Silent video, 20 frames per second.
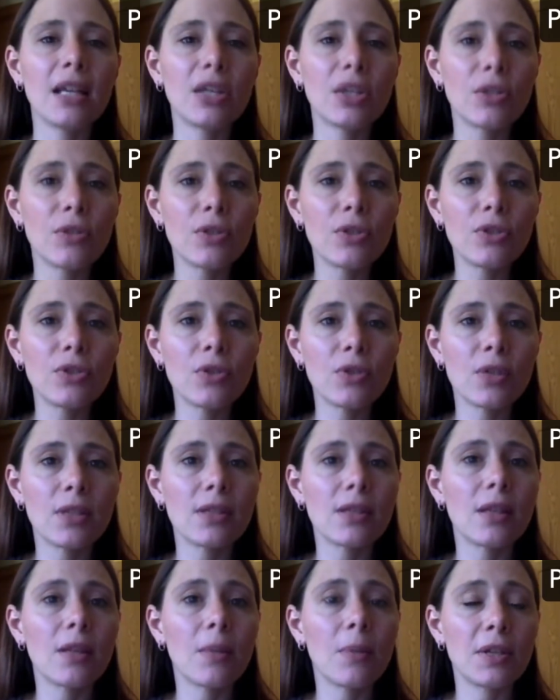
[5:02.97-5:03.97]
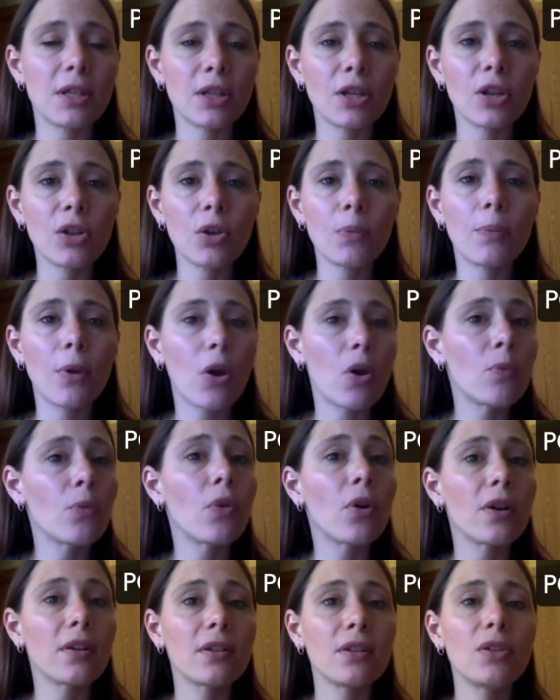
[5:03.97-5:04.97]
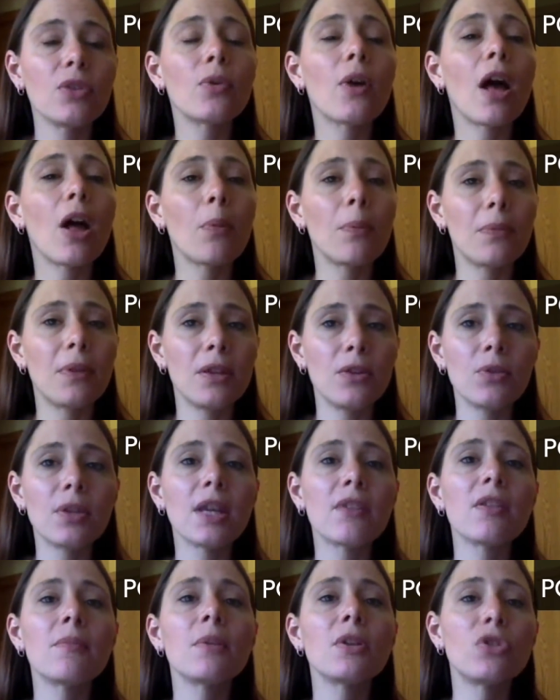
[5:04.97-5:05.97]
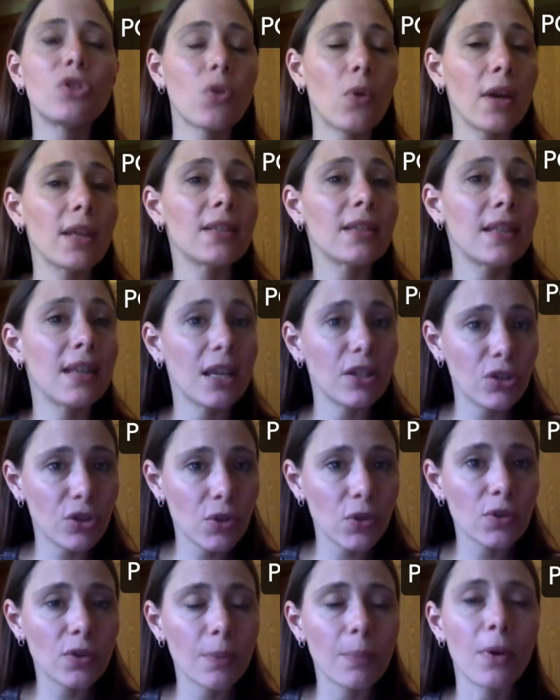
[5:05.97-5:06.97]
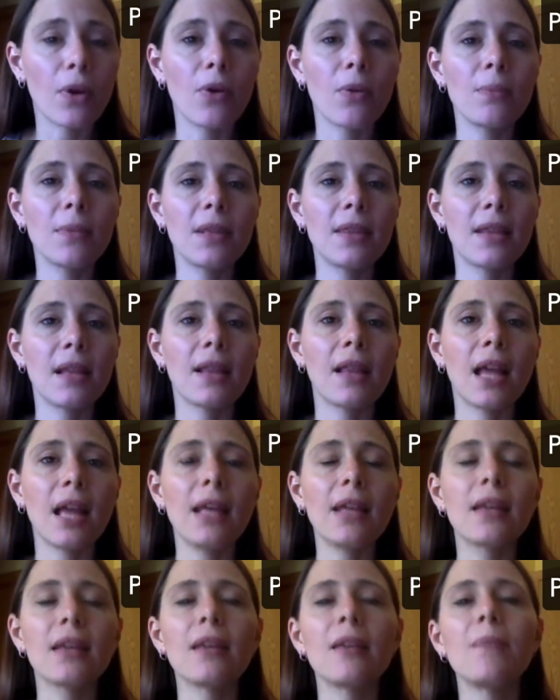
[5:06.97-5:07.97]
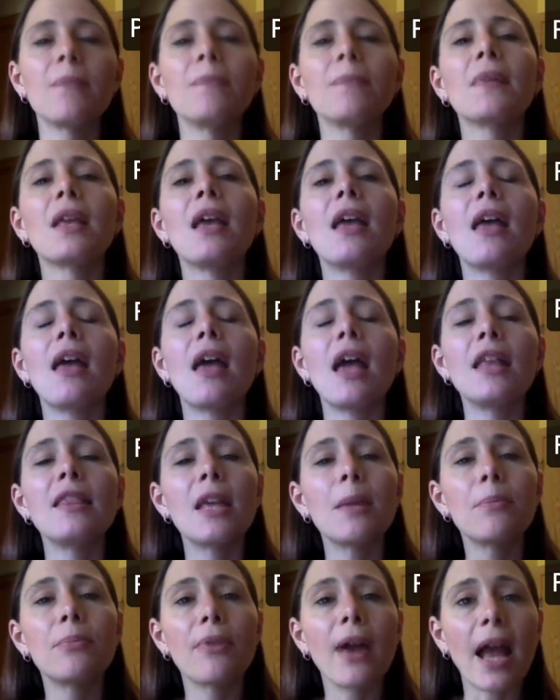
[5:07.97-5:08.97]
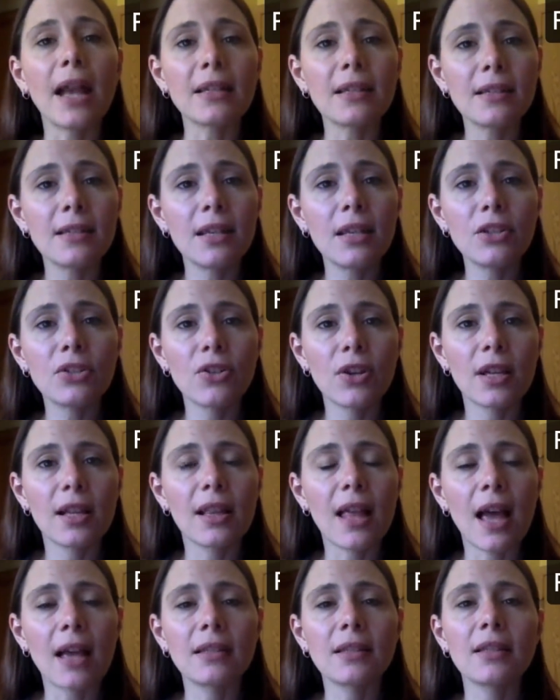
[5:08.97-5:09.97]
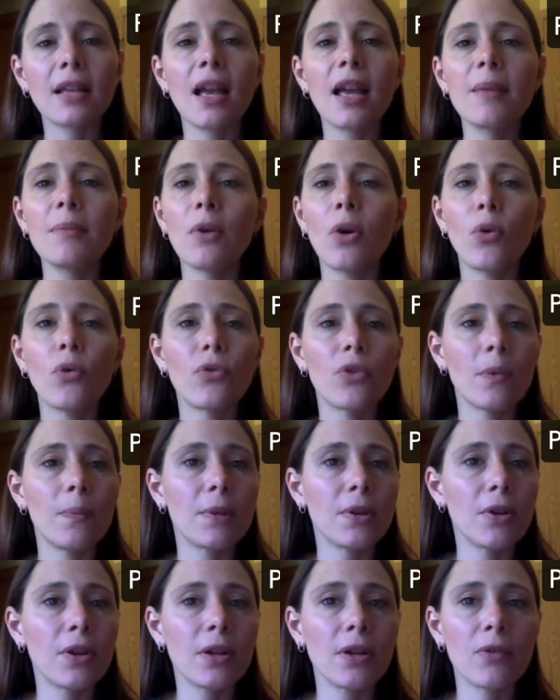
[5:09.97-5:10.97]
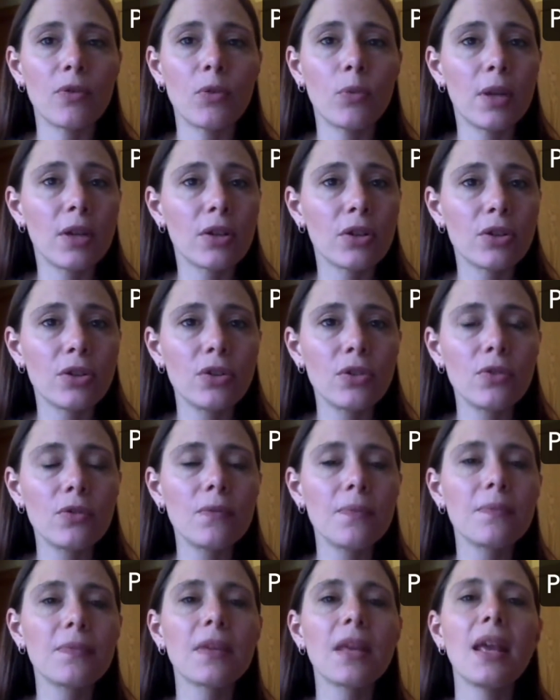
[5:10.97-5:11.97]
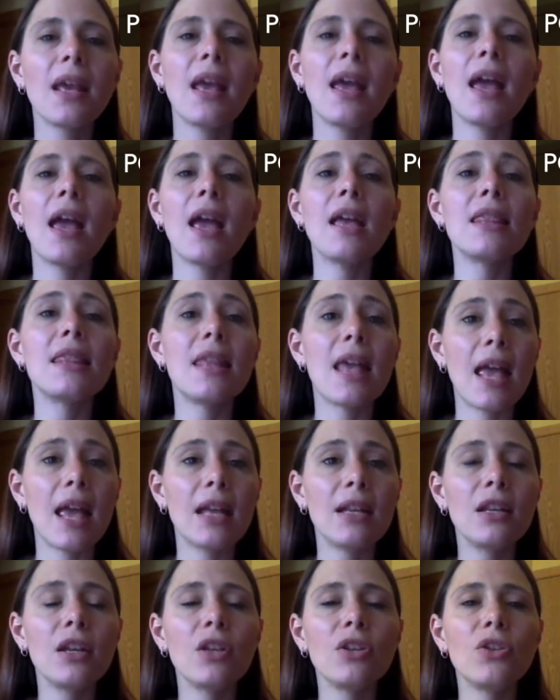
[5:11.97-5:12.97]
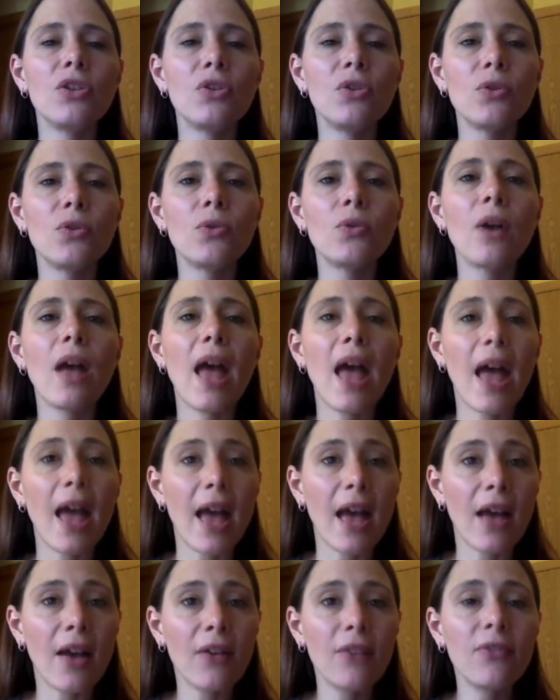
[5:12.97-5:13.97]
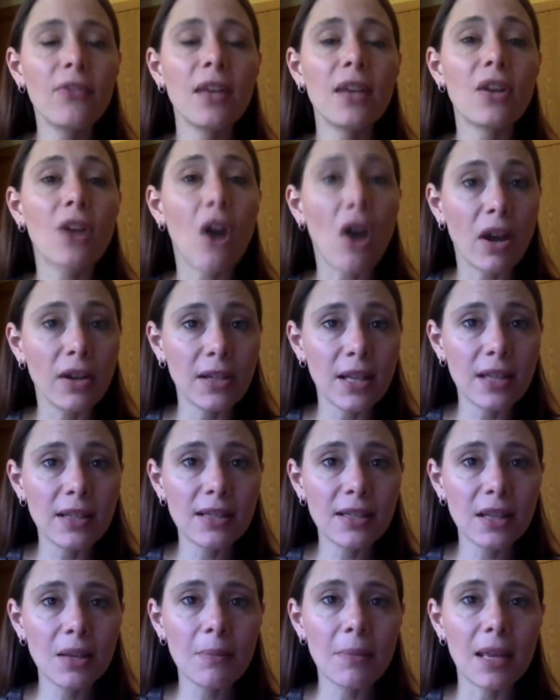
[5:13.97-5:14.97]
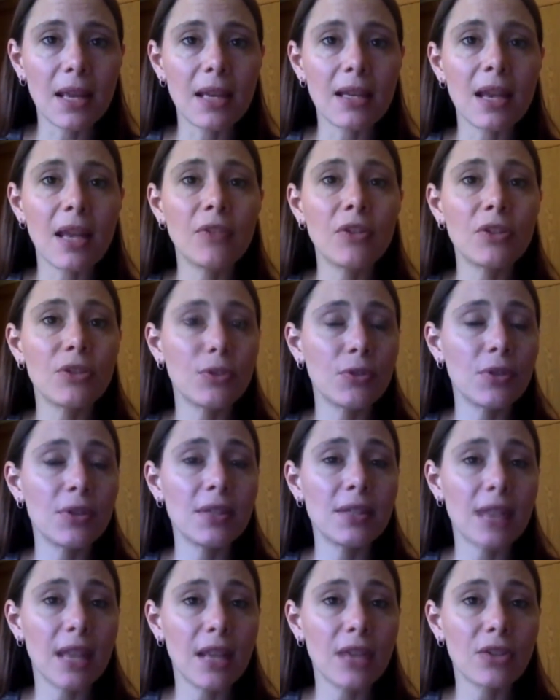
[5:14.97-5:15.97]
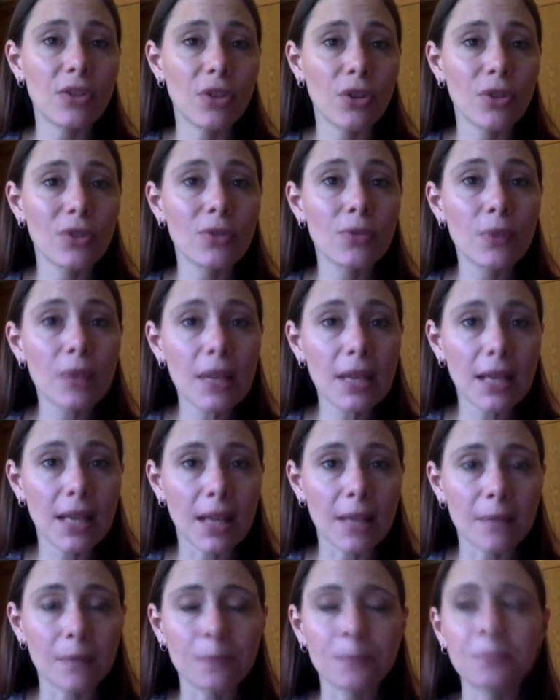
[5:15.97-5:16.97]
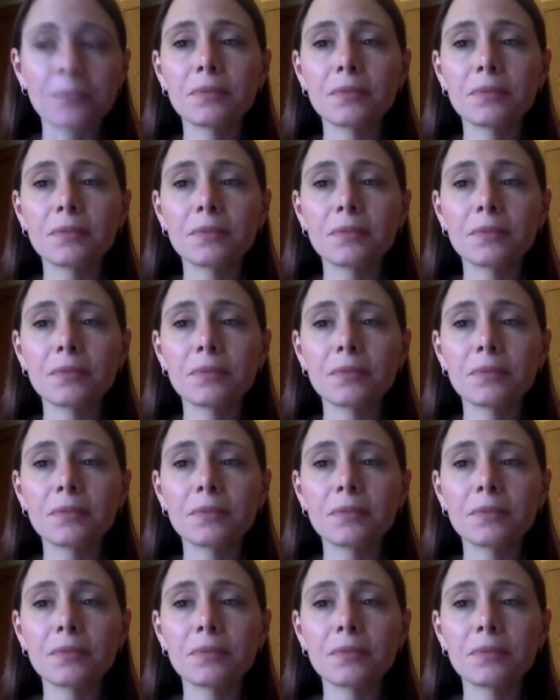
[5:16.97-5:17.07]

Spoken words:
each of your students a particular poem, or you give them a choice and they choose a poem that they like. And they practice it during class time over a period of a week or two. And then you have an audience come in and the students take turns reading it.